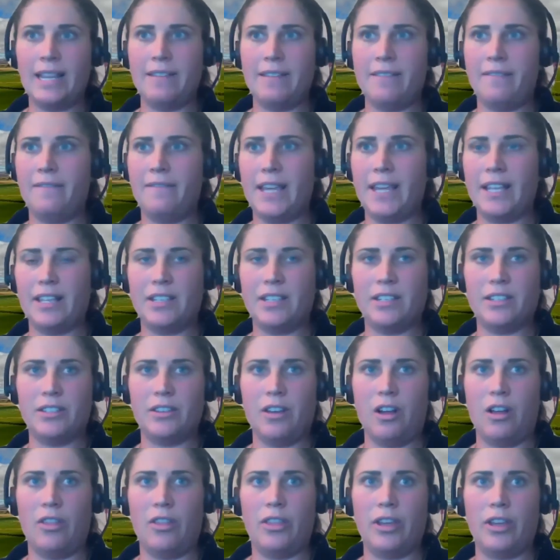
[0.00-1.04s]
any
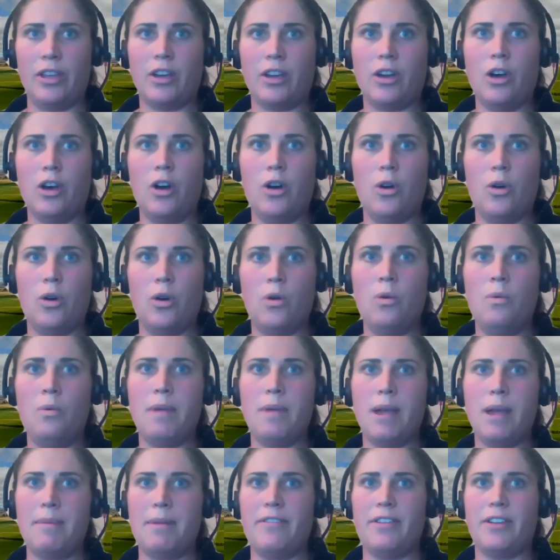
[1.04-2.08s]
vets on the call,
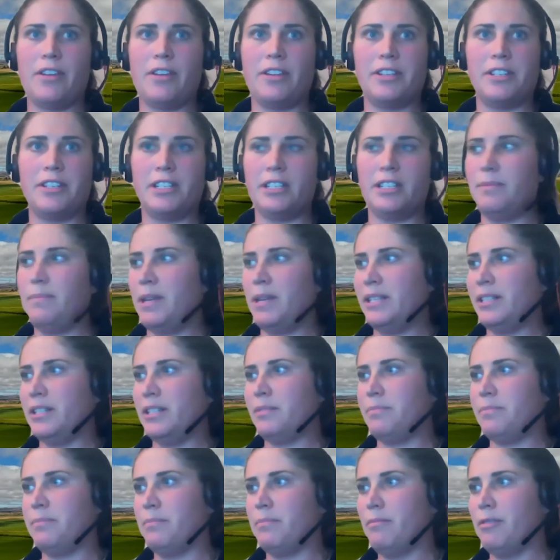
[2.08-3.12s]
maybe if you could just
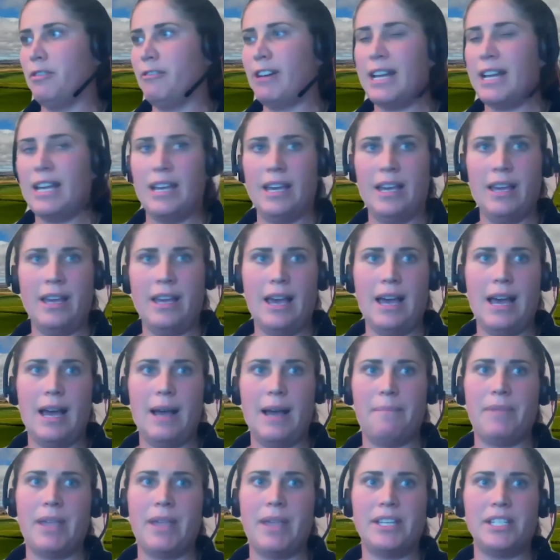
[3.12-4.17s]
message Maria
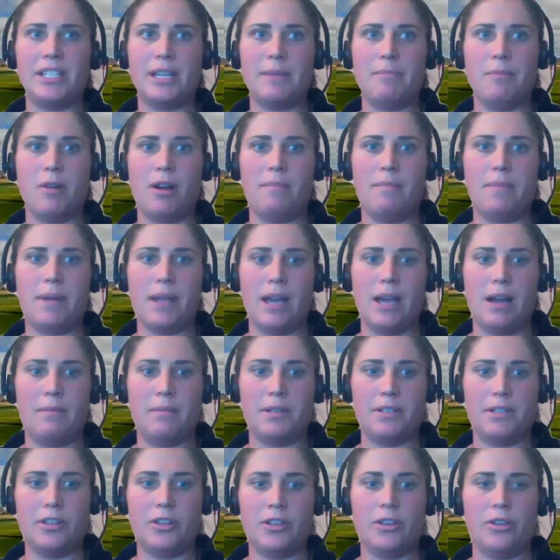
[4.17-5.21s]
and she might be
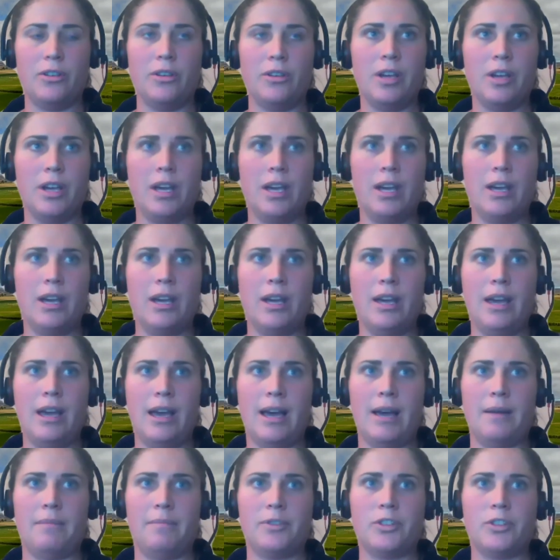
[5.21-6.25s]
able to
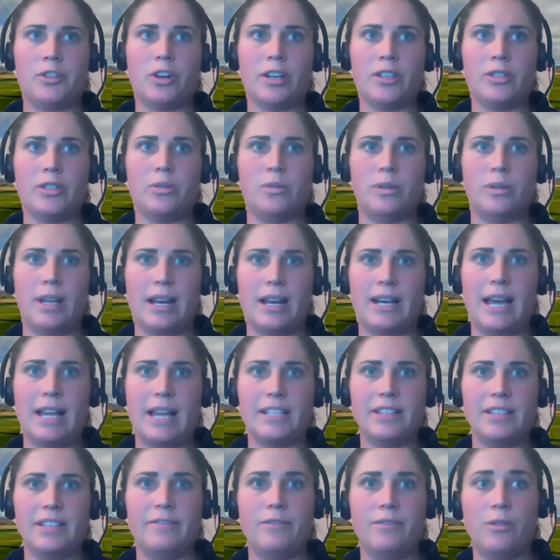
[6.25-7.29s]
try to sort out an
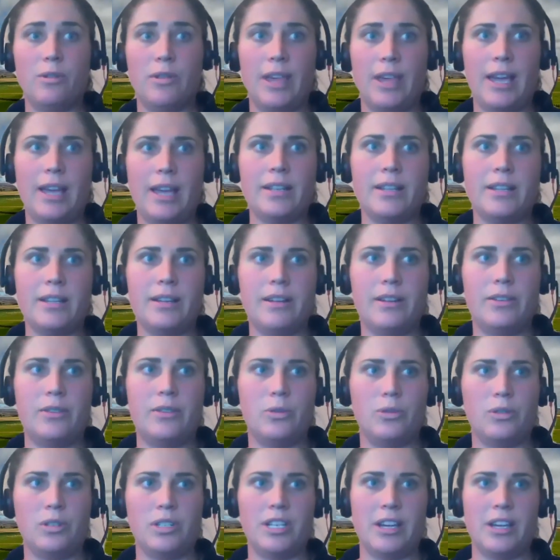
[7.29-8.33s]
answer for that,
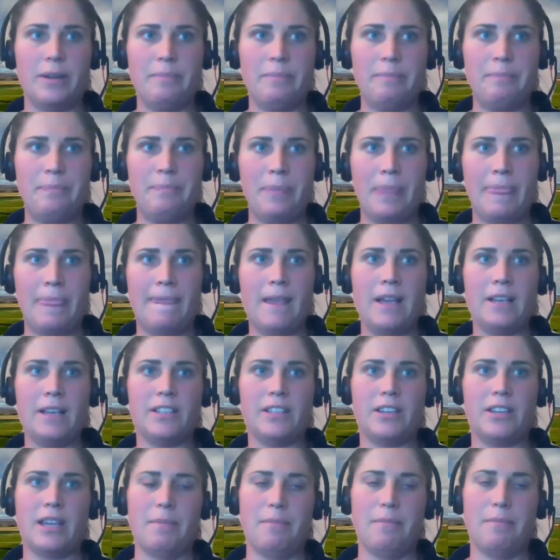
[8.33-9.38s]
talk to you.
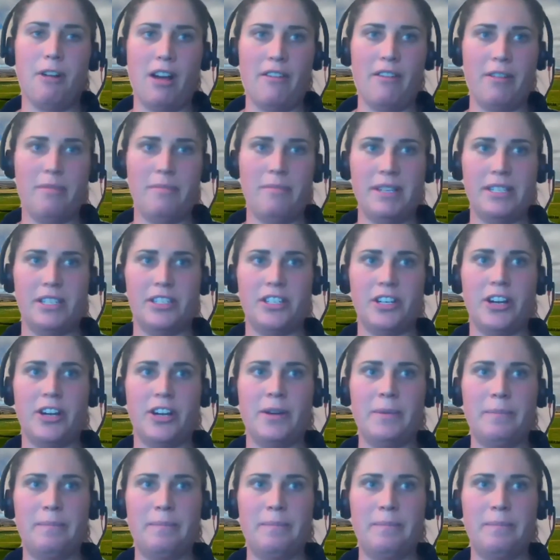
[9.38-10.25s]
So you can private message